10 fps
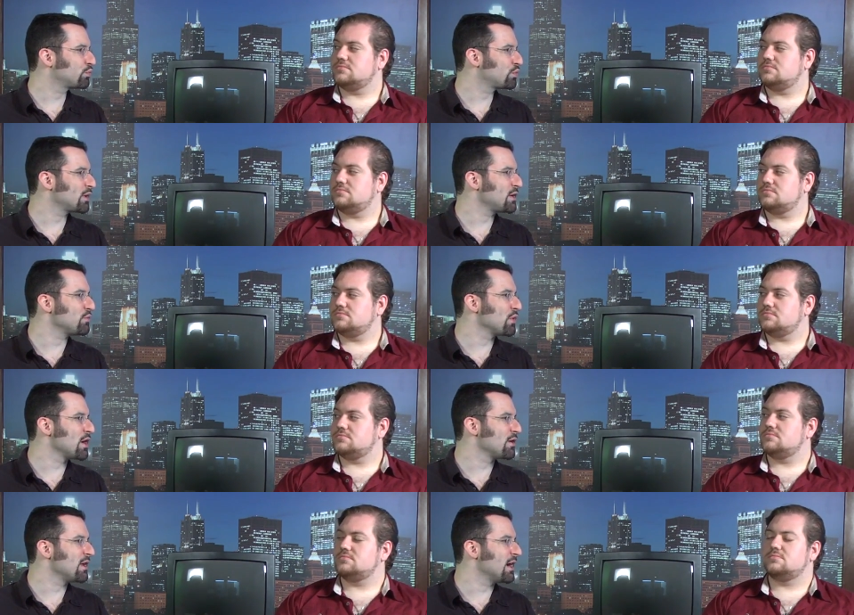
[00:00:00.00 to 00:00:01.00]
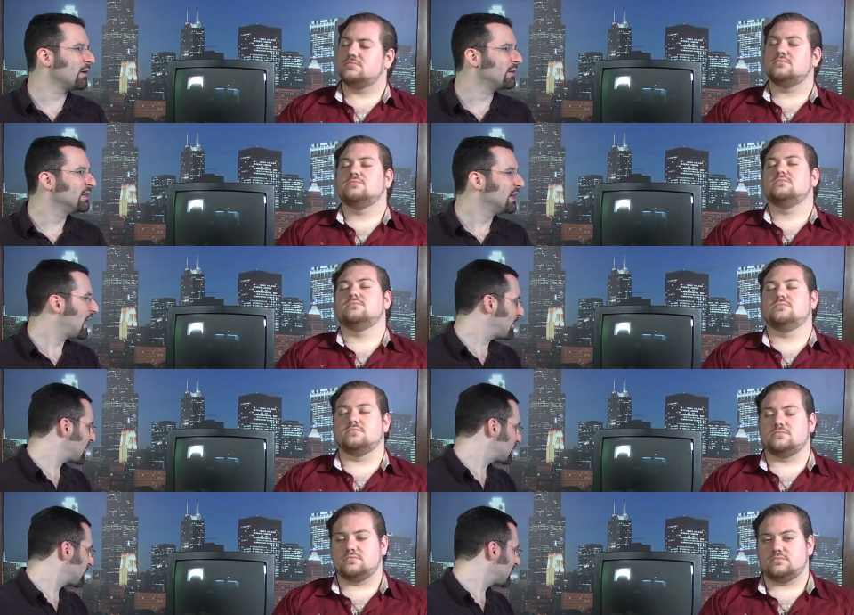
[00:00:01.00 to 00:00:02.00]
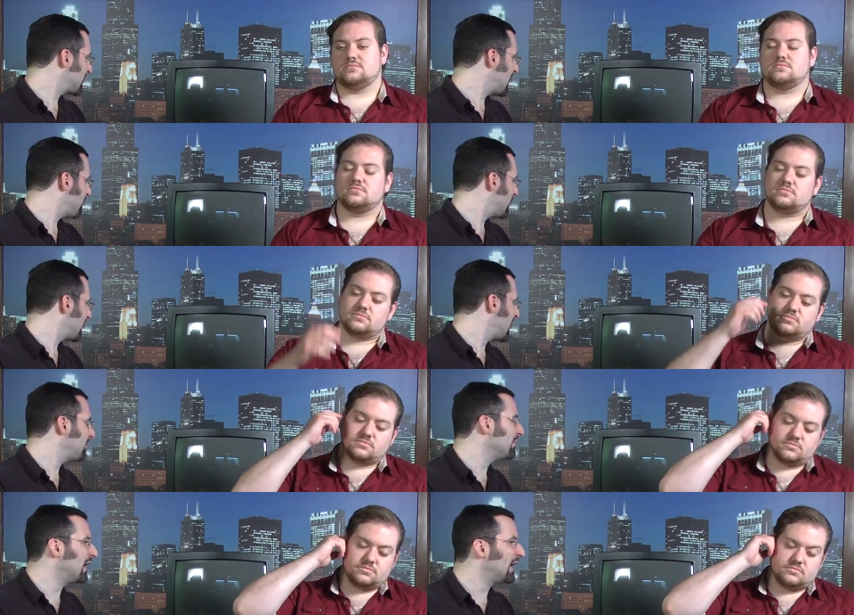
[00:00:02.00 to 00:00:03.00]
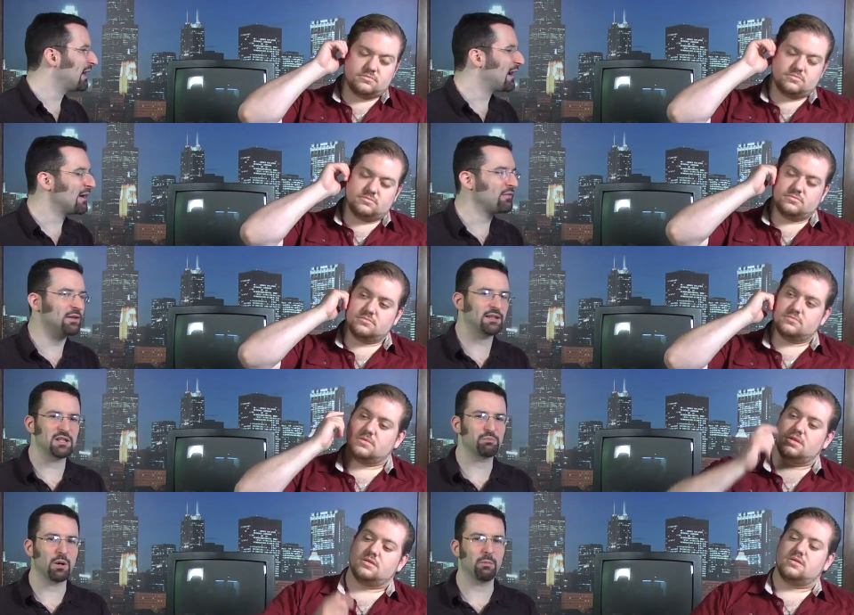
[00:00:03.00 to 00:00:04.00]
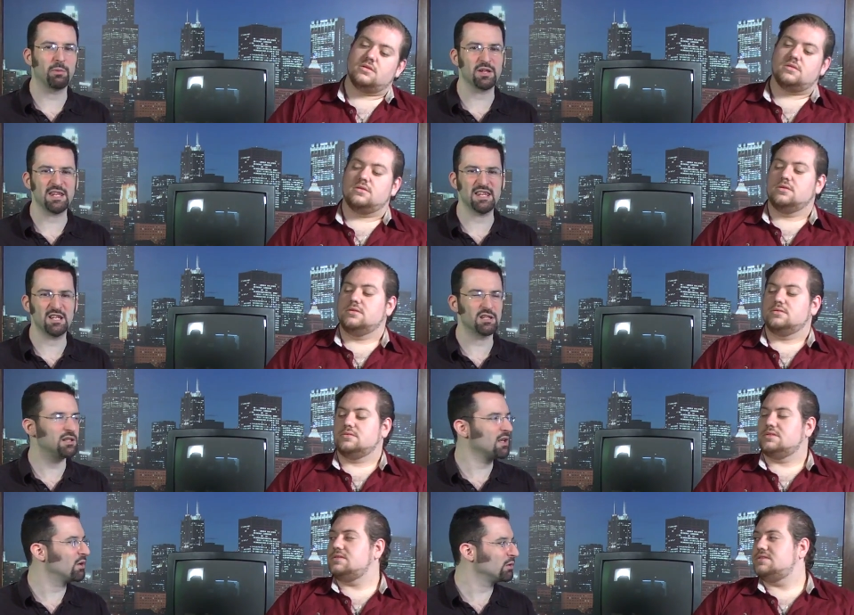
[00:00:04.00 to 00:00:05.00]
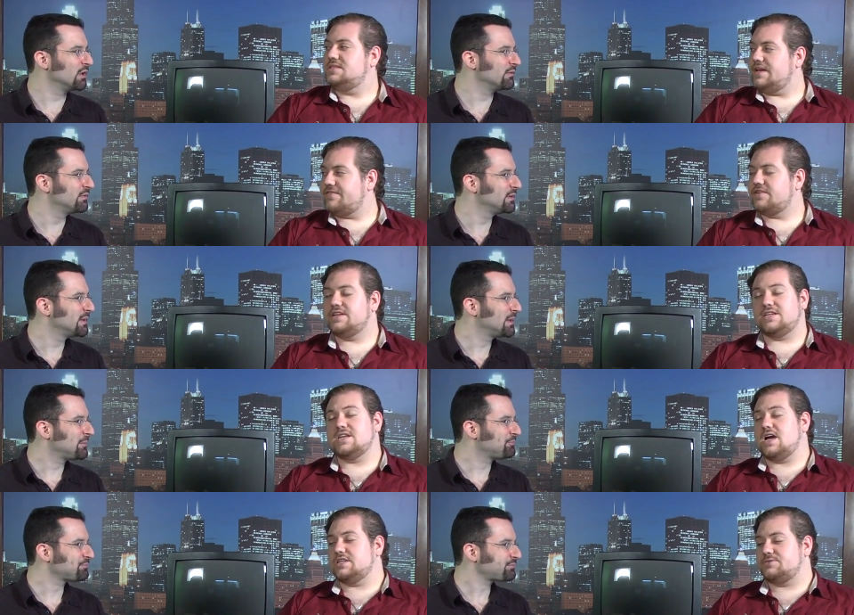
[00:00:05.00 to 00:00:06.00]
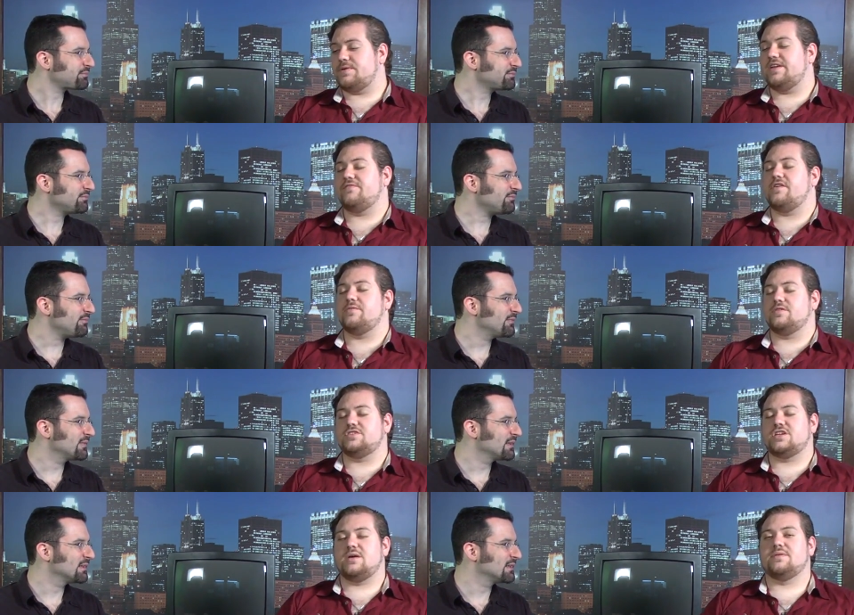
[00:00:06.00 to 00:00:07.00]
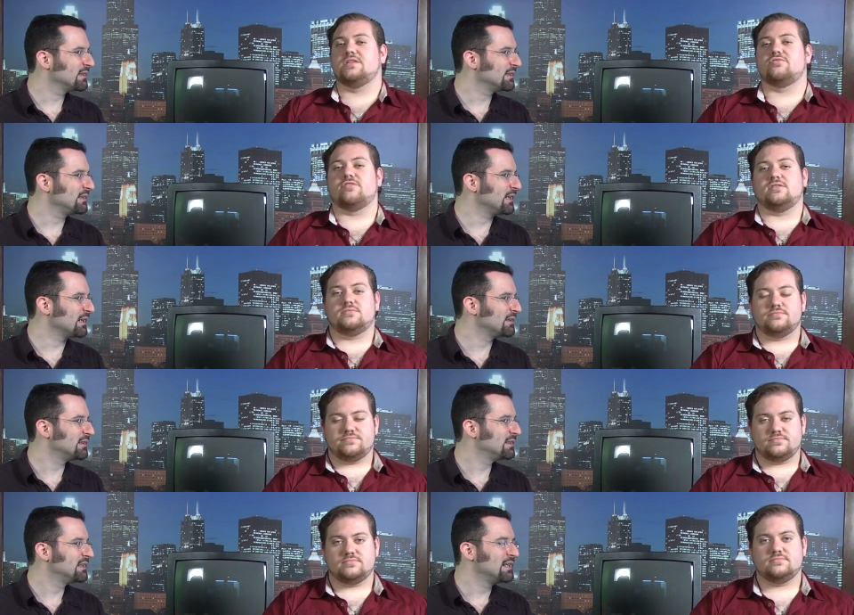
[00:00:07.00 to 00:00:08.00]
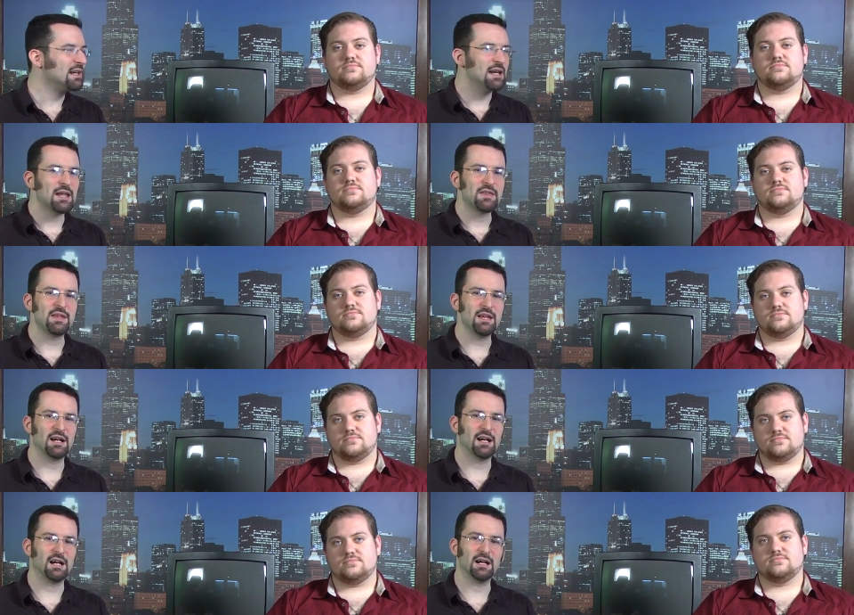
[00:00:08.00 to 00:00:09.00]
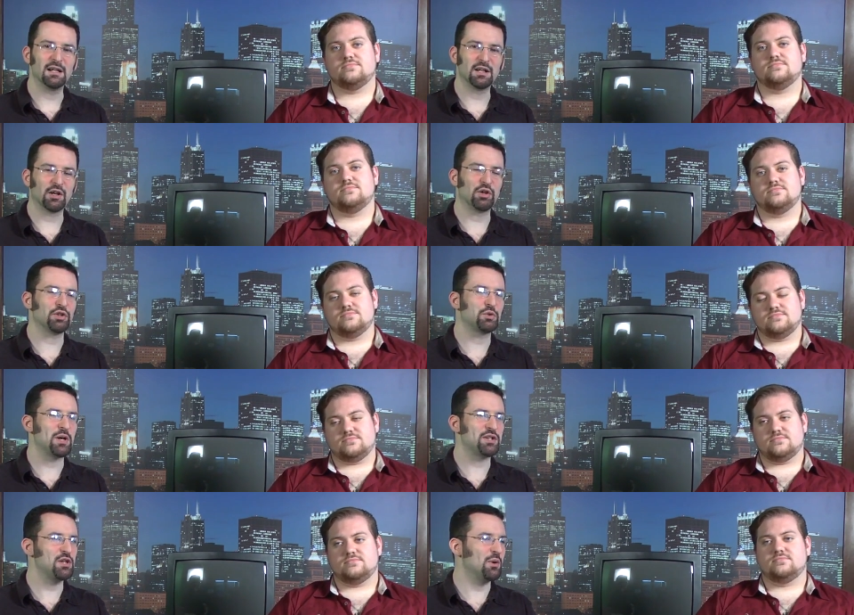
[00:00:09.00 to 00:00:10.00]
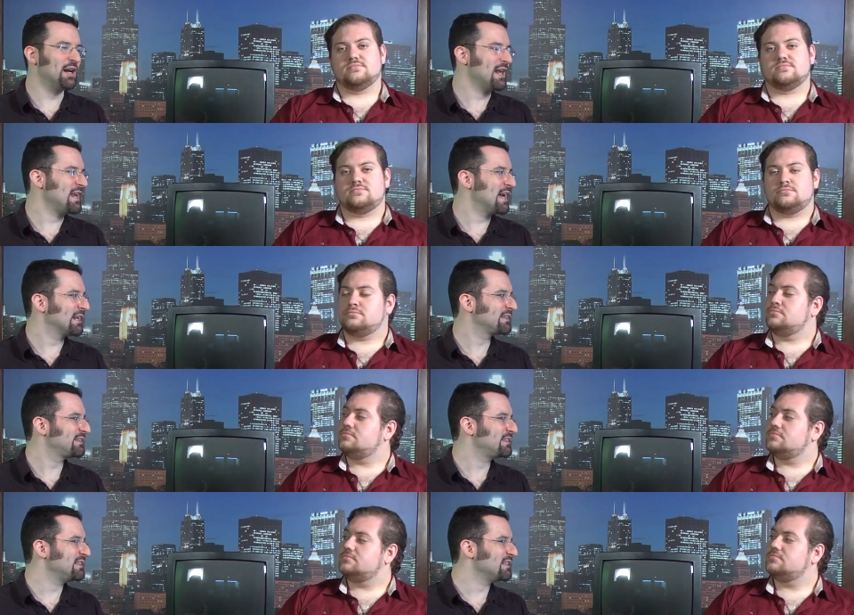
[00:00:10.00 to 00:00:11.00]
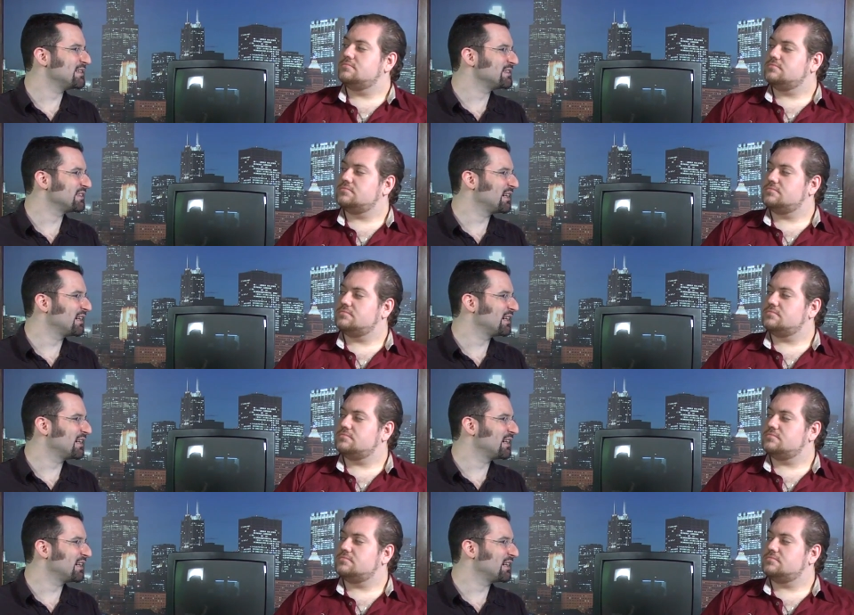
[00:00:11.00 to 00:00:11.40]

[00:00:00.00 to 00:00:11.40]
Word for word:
Speaker 1: pretty rare now. I'm mm. not sure hmm. about the Game Boy game. I, I feel like that's probably the easiest to get a hold of. Definitely
Speaker 2: did not spend very much time on the grow. Yeah.
Speaker 1: The uh, Gargoyle's Quest 2 on NES is